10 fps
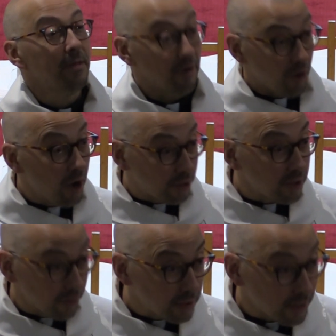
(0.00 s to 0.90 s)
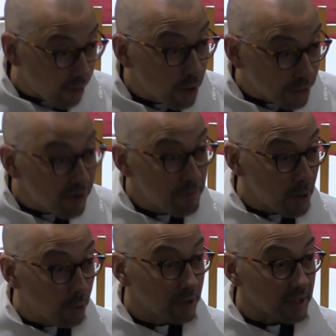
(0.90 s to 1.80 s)
There are
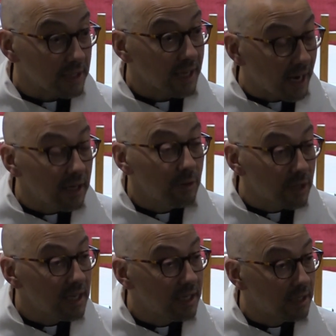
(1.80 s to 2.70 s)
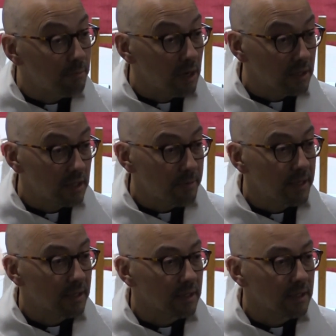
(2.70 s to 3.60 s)
therapy horses. Can you take it in Marks and
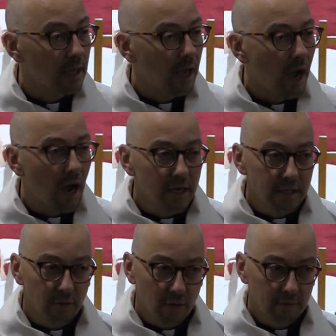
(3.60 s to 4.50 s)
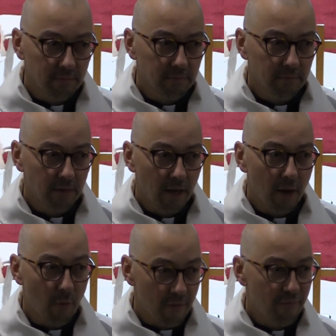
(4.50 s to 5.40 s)
Spencer's? I don't know.
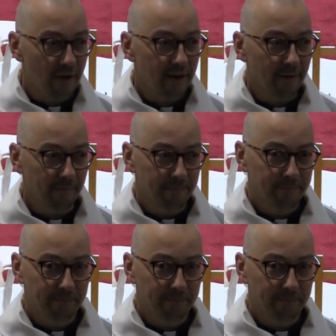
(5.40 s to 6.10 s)
I want to find out.